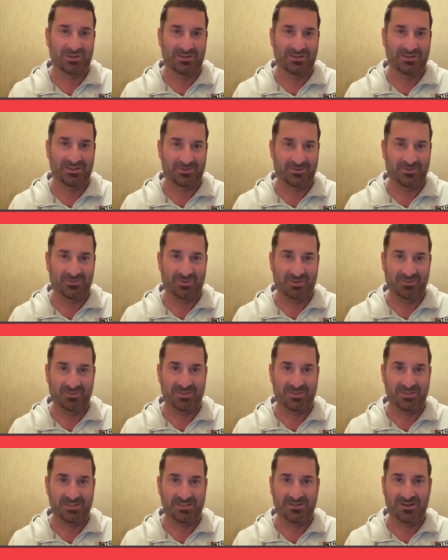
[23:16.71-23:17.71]
it would be
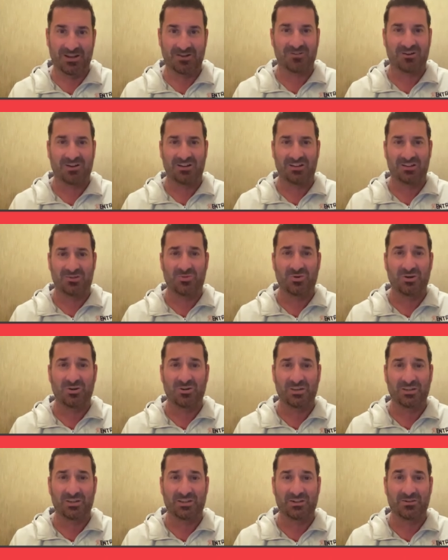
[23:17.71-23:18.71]
because they're not creating the quality
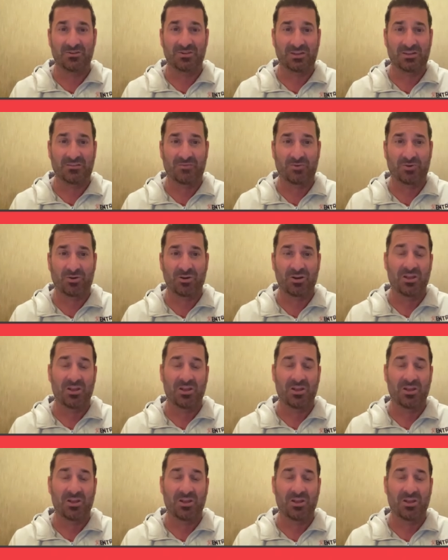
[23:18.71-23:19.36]
that you're looking for